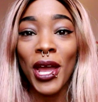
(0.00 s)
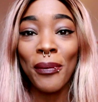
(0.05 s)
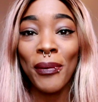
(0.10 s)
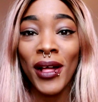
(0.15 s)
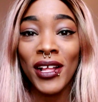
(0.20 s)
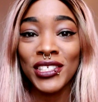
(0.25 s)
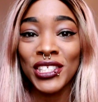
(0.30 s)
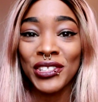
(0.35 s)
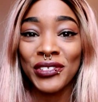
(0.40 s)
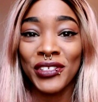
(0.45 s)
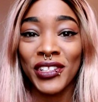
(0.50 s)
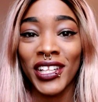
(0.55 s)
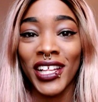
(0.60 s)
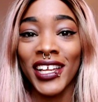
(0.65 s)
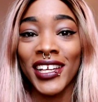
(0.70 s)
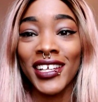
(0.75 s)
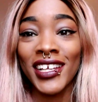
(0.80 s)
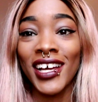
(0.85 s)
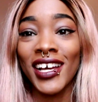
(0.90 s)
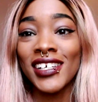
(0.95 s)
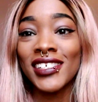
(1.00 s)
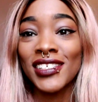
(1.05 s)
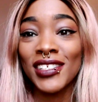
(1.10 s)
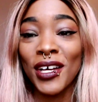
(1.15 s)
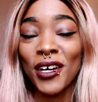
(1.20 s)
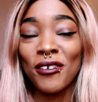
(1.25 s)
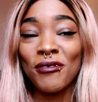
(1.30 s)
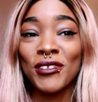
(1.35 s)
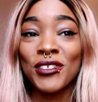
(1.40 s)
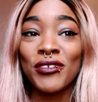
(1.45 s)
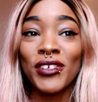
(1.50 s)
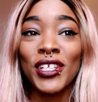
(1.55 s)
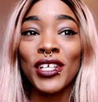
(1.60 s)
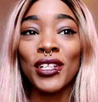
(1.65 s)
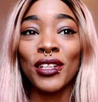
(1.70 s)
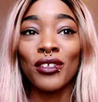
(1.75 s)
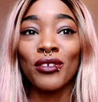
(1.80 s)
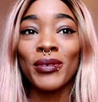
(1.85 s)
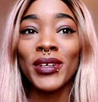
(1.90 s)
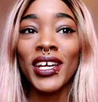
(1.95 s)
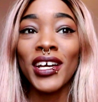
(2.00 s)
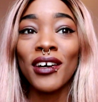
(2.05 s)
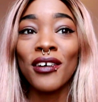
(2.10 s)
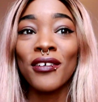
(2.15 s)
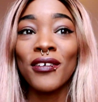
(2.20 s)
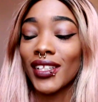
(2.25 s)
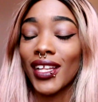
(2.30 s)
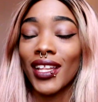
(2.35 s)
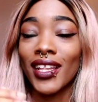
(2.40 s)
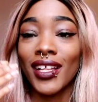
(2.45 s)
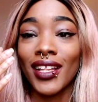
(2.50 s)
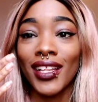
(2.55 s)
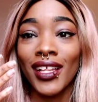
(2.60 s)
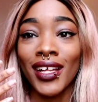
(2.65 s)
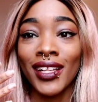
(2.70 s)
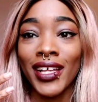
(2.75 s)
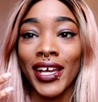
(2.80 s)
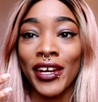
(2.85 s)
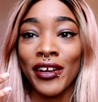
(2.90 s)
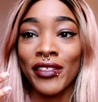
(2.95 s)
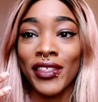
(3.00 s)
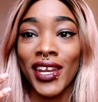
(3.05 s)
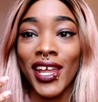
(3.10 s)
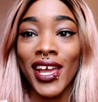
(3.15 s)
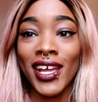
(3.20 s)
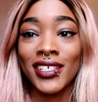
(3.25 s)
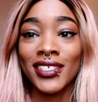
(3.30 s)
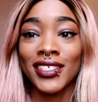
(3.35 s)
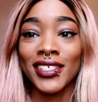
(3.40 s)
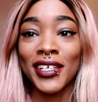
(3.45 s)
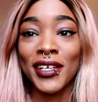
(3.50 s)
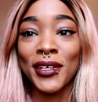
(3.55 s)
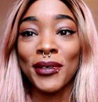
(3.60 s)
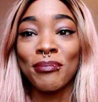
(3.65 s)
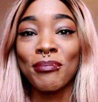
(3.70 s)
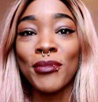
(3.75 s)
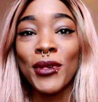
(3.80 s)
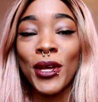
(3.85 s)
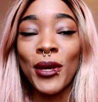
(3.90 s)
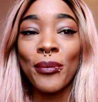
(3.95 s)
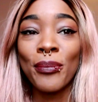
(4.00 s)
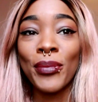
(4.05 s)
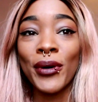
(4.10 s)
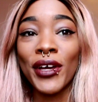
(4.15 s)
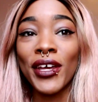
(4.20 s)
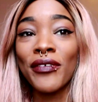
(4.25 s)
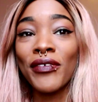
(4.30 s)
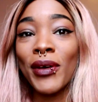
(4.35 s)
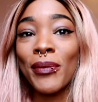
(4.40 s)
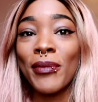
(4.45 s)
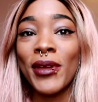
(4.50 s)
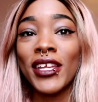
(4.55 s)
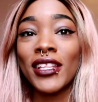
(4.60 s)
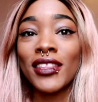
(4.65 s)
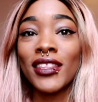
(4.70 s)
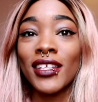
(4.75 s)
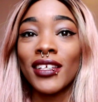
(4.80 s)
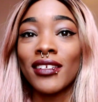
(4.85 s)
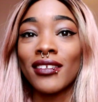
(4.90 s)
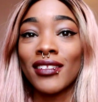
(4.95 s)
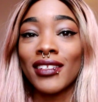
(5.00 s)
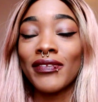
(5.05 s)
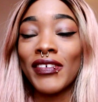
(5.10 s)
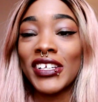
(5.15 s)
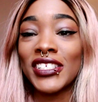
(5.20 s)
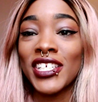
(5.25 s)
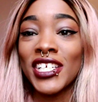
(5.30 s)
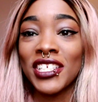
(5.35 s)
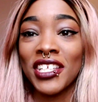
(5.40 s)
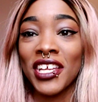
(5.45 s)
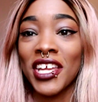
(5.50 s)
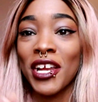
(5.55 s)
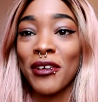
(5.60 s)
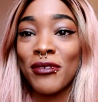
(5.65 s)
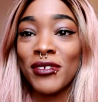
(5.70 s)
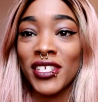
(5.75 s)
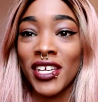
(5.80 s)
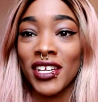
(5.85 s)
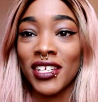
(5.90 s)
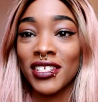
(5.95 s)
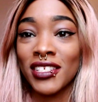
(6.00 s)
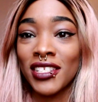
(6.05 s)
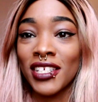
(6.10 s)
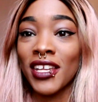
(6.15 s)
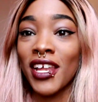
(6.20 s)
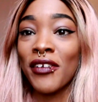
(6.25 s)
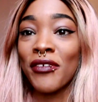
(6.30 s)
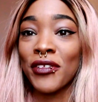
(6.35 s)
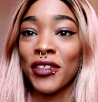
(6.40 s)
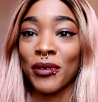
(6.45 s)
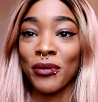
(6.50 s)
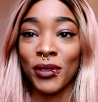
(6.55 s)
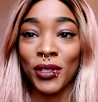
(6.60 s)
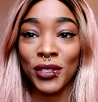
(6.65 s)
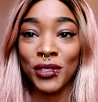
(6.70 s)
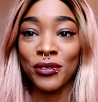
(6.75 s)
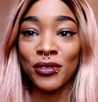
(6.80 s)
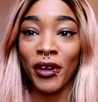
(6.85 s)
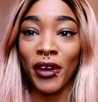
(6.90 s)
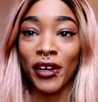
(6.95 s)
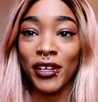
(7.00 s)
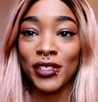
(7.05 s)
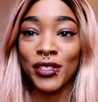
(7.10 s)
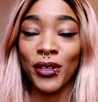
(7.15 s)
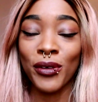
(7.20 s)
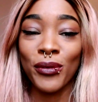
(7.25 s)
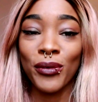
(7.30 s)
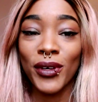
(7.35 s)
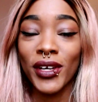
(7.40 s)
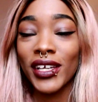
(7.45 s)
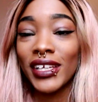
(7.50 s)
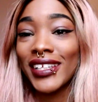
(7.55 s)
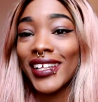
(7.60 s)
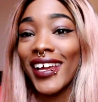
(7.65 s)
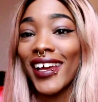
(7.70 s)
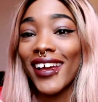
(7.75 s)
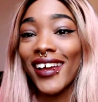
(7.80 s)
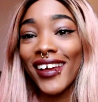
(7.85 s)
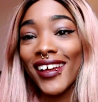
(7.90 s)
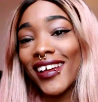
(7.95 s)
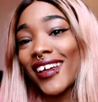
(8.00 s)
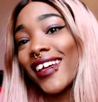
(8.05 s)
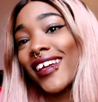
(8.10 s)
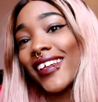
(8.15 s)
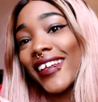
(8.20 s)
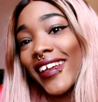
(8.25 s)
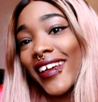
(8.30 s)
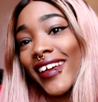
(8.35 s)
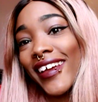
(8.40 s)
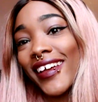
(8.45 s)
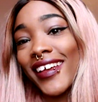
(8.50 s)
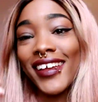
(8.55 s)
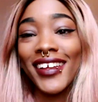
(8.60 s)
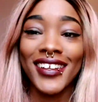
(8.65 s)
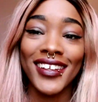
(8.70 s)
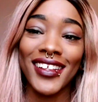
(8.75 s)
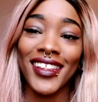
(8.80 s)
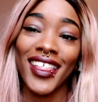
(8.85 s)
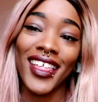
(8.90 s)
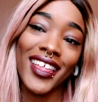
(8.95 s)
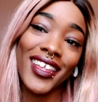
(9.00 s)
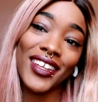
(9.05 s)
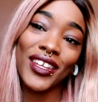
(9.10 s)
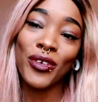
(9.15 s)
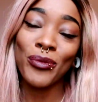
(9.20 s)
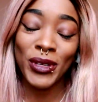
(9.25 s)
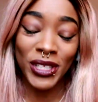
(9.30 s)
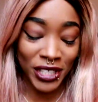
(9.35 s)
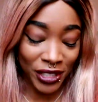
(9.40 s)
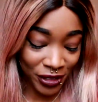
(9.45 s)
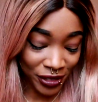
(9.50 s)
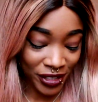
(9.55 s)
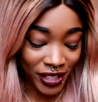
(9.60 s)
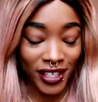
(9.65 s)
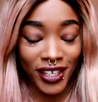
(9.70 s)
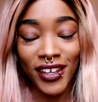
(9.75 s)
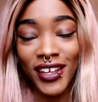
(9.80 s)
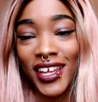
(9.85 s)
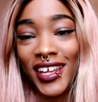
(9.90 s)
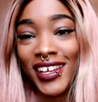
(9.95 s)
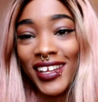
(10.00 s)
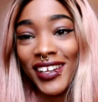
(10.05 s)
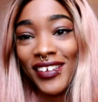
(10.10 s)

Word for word: apologize for the lighting, guys. Um, it's really gloomy out. I look a lot lighter than I actually am. But if I make the, if I change the camera settings, then everything will look too dark. So yeah, yeah, it, it no big deal. Okay,